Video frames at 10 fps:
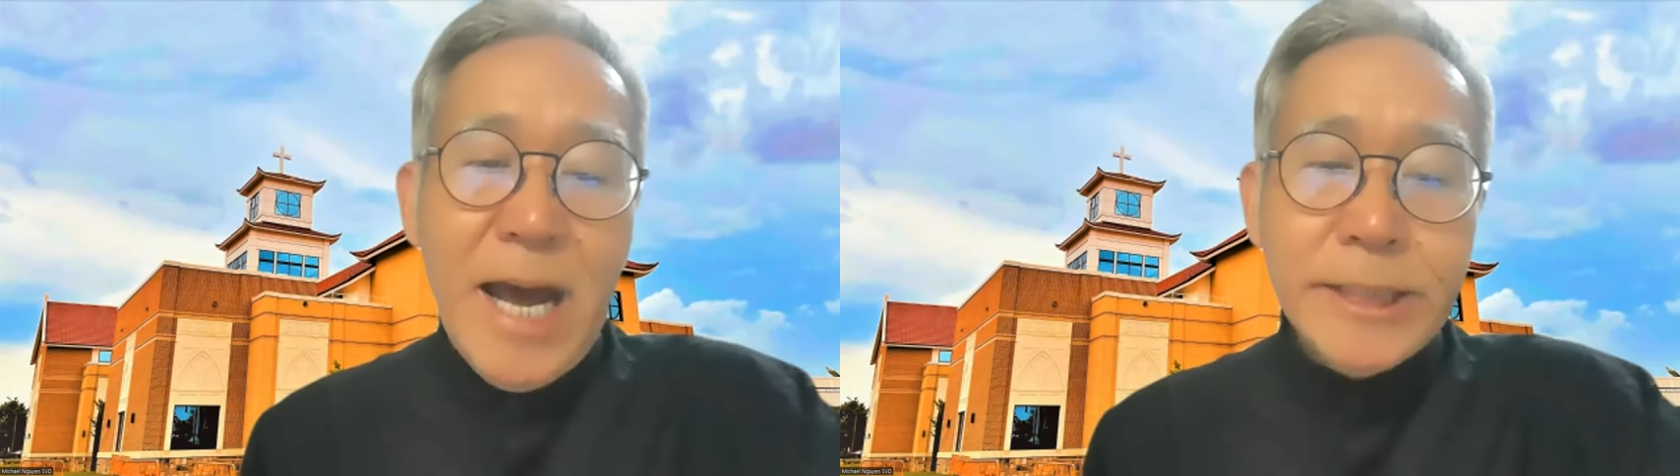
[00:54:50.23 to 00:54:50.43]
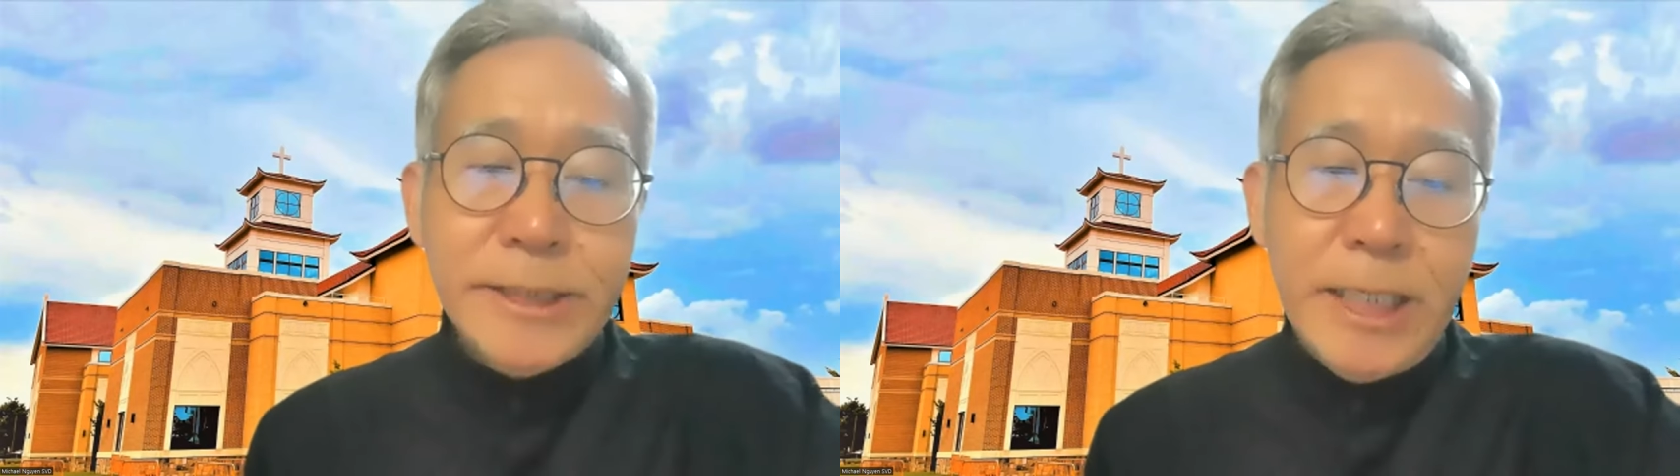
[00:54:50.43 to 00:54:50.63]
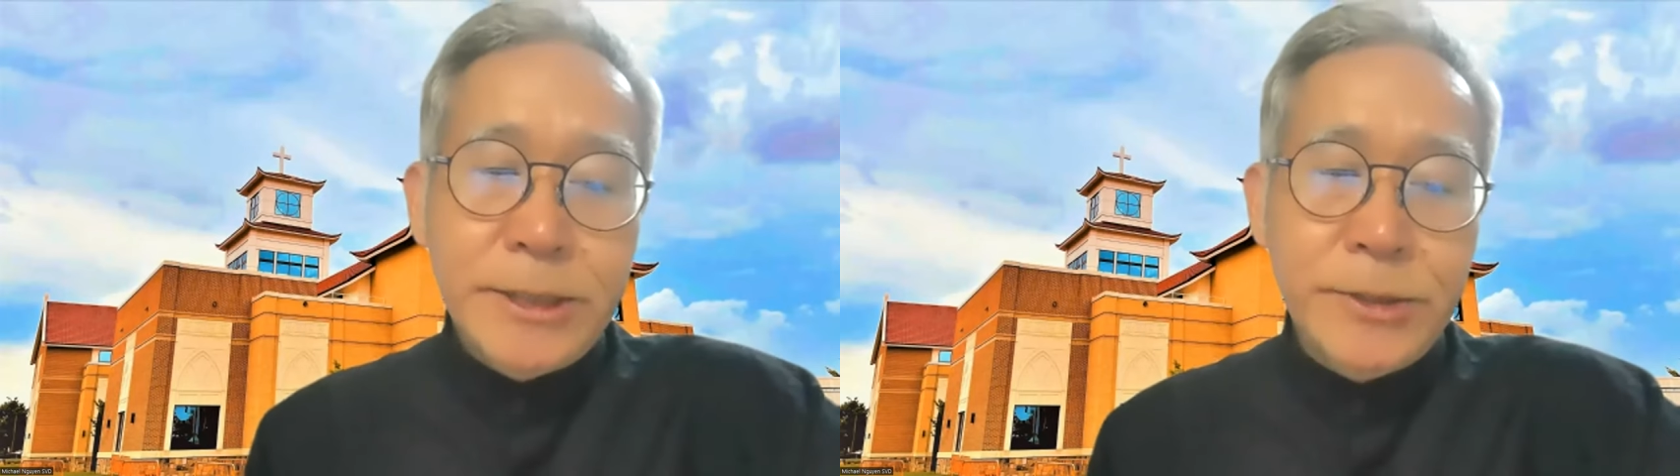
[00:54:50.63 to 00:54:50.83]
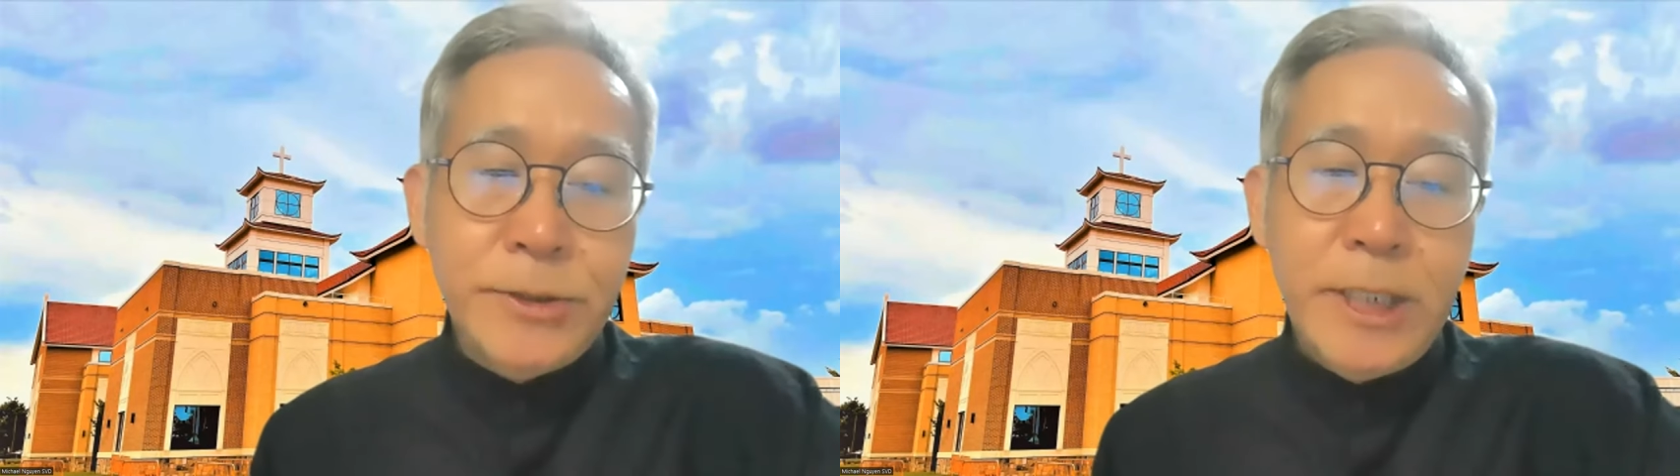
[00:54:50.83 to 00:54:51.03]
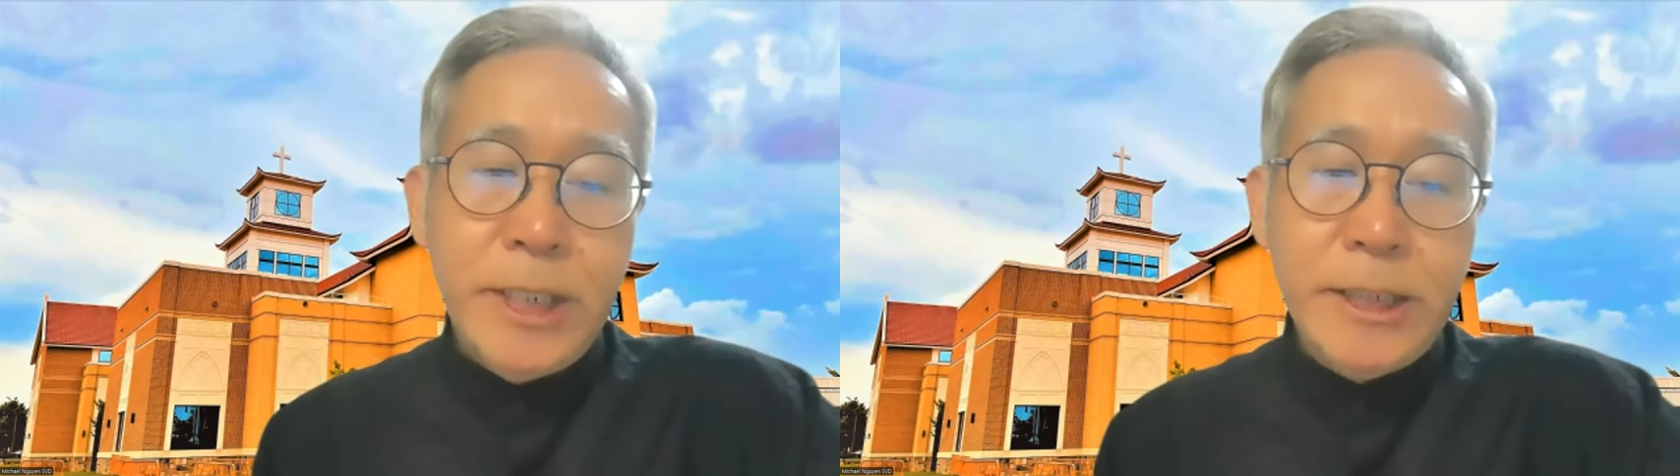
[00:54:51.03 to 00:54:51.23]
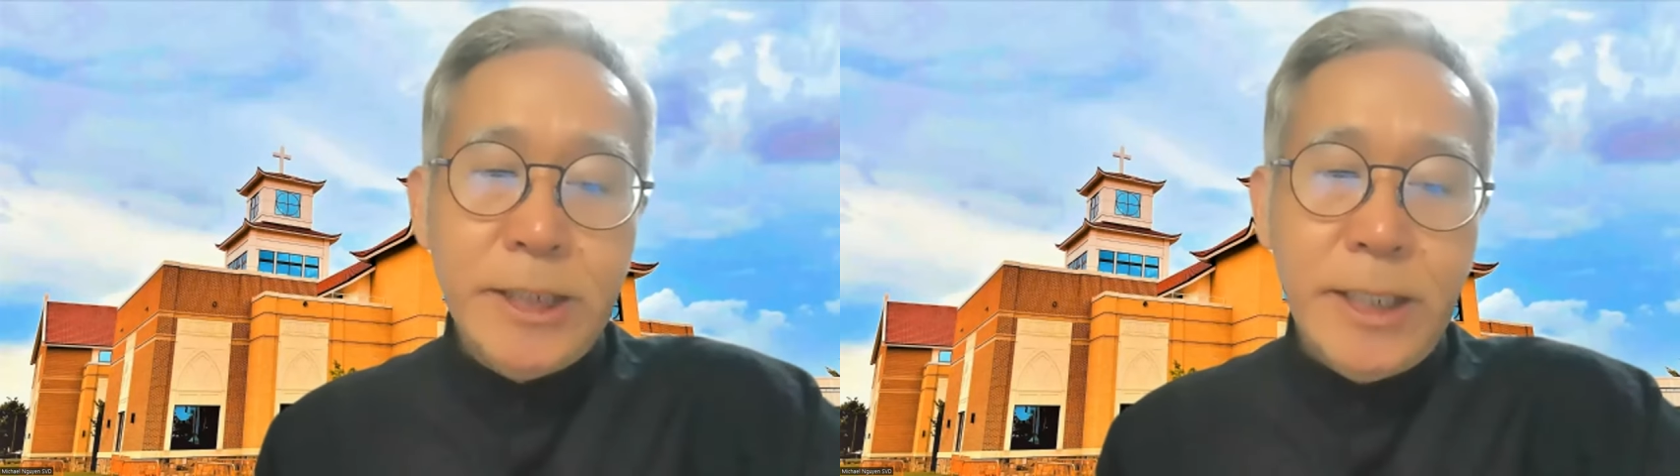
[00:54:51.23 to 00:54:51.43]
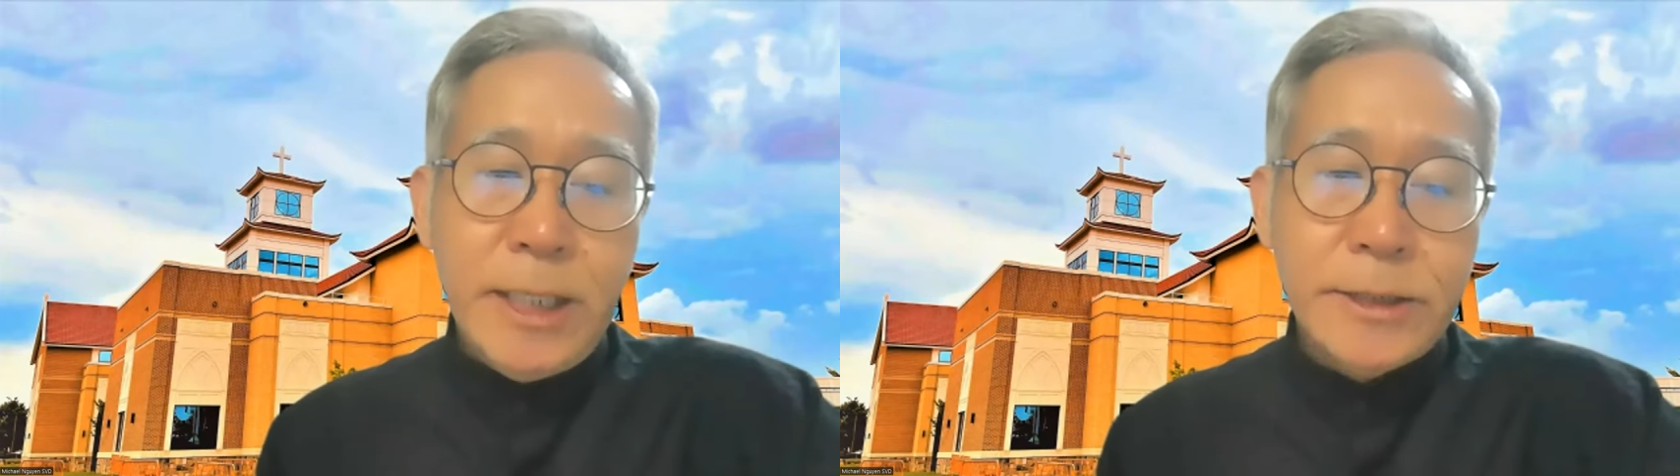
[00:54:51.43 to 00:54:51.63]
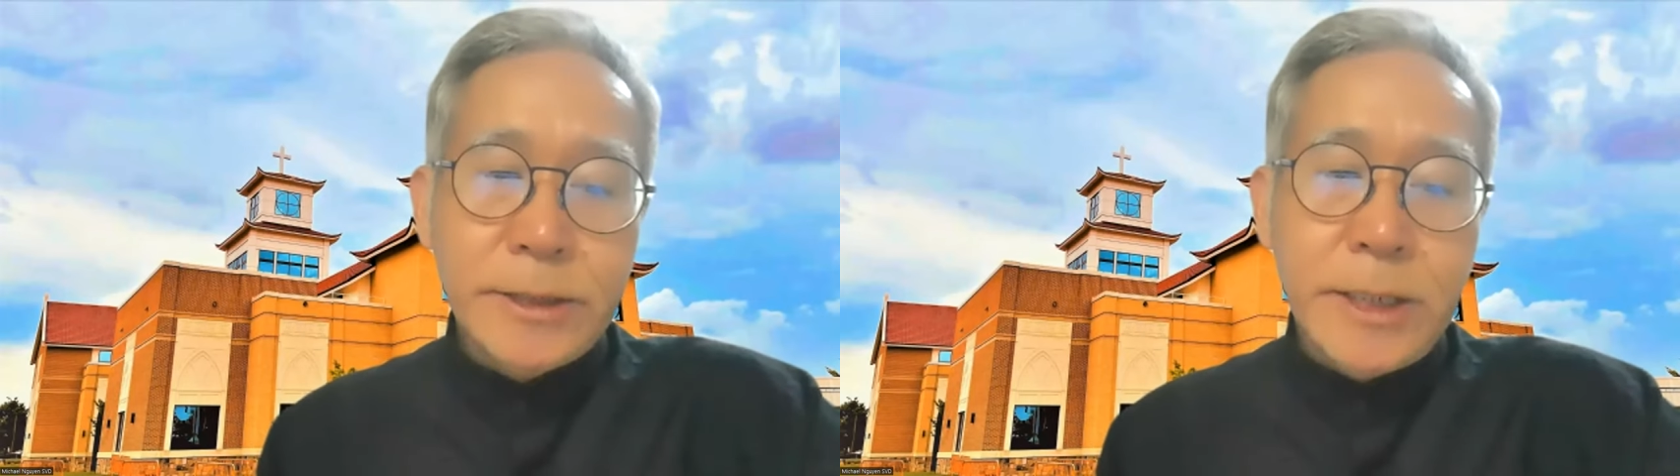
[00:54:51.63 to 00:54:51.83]
access to the
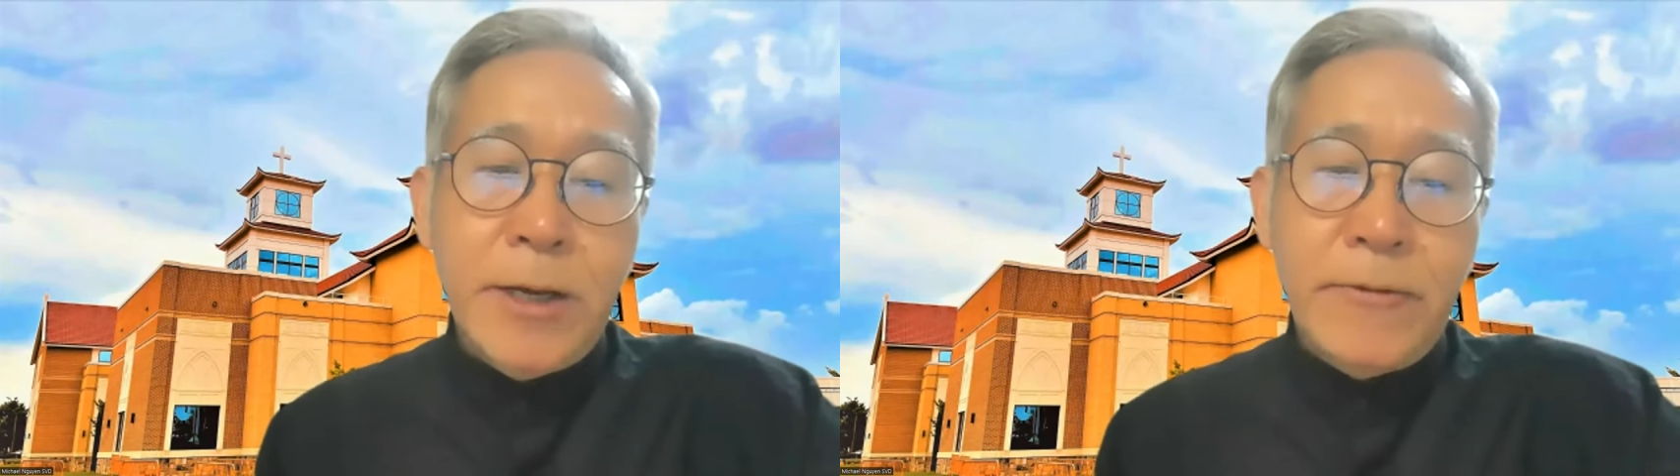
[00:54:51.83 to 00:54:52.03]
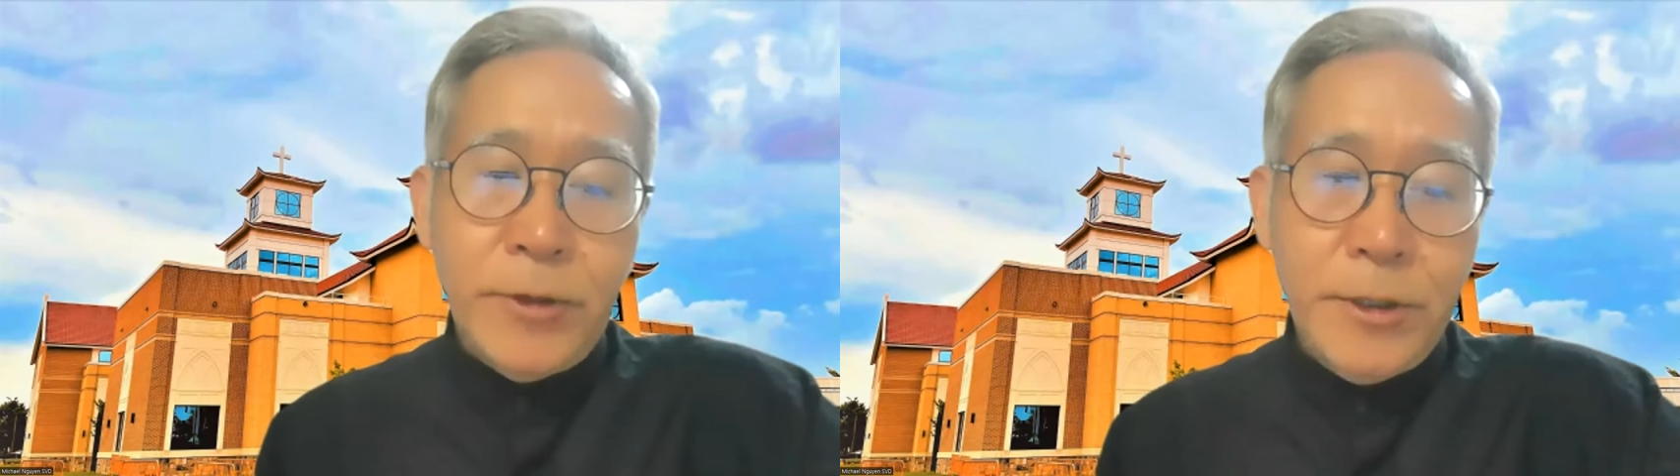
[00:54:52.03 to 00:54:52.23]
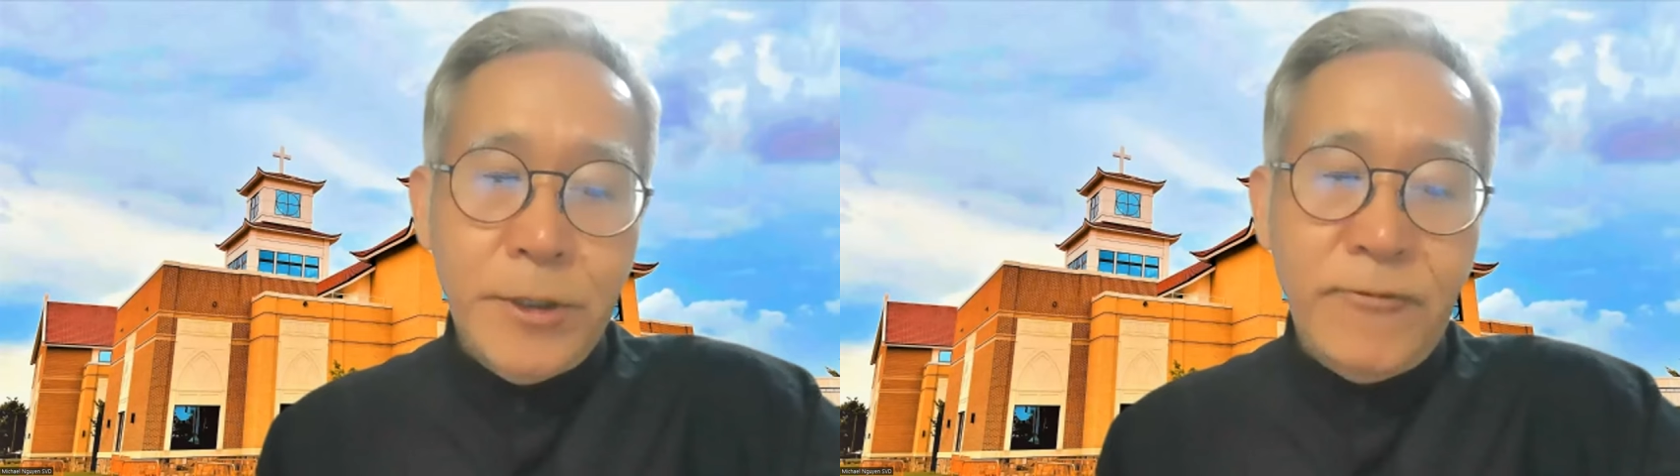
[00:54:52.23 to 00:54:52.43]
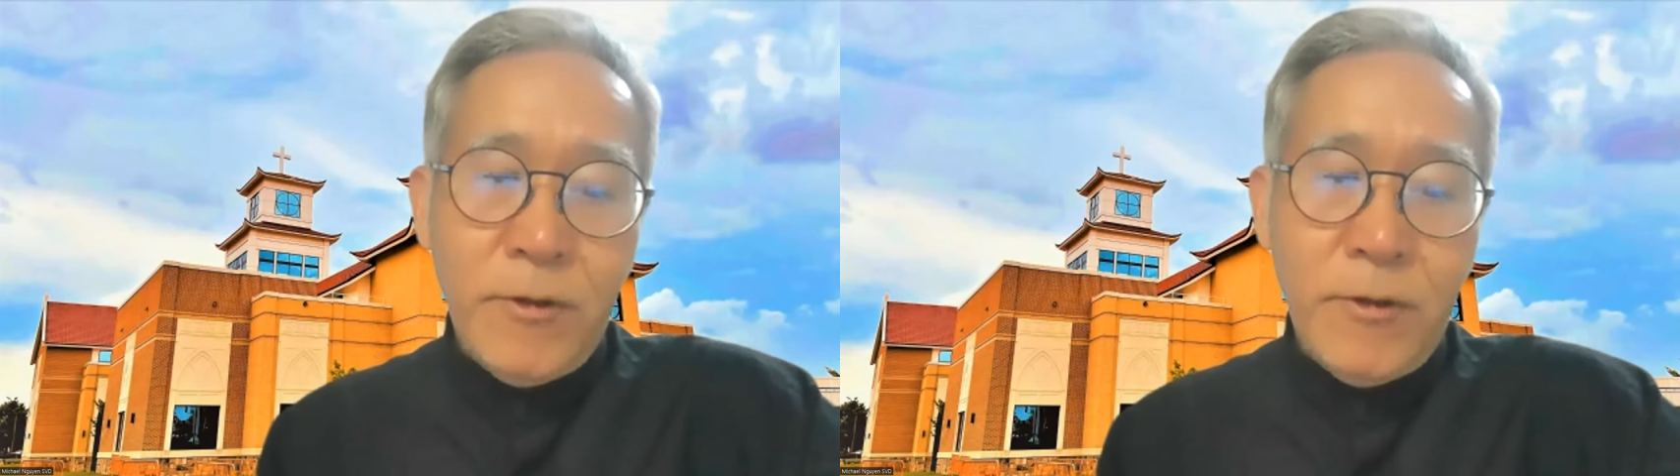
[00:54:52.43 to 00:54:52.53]
internet for the